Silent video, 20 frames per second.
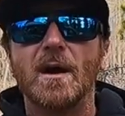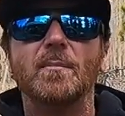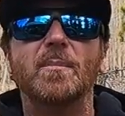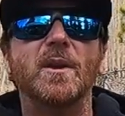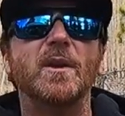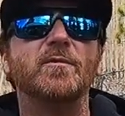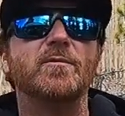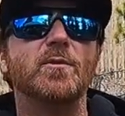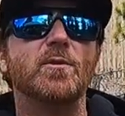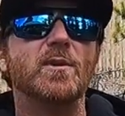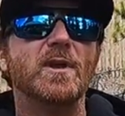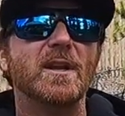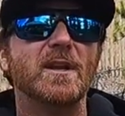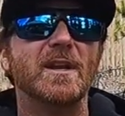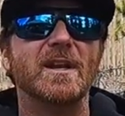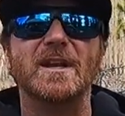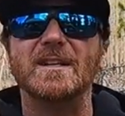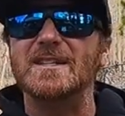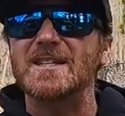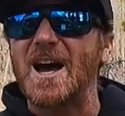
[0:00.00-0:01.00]
But if you need
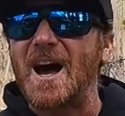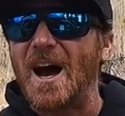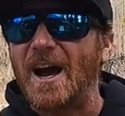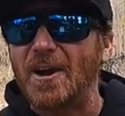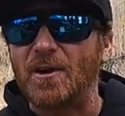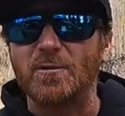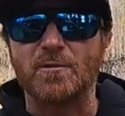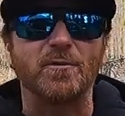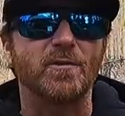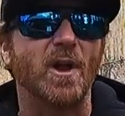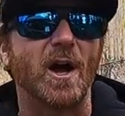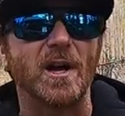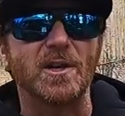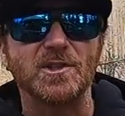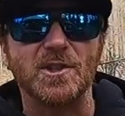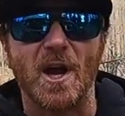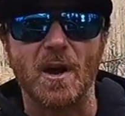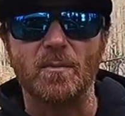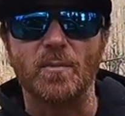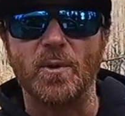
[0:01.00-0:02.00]
an entire fly
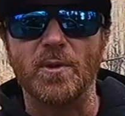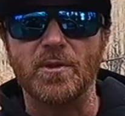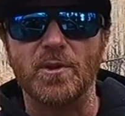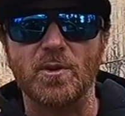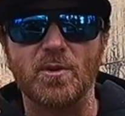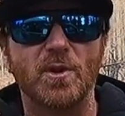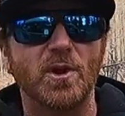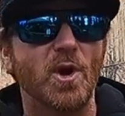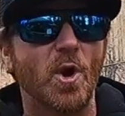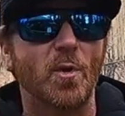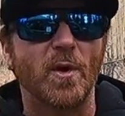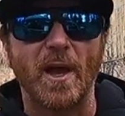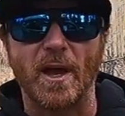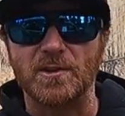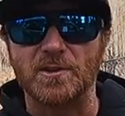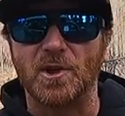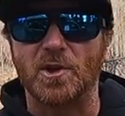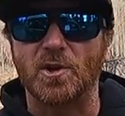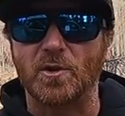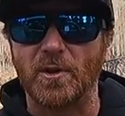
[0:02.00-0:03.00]
shop with you to go
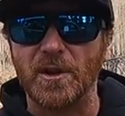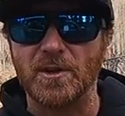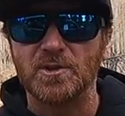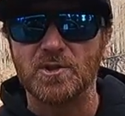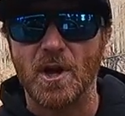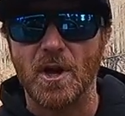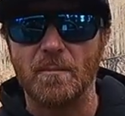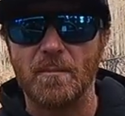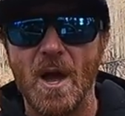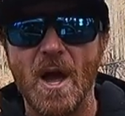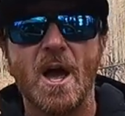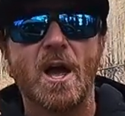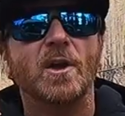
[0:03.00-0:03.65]
catch a creek chub,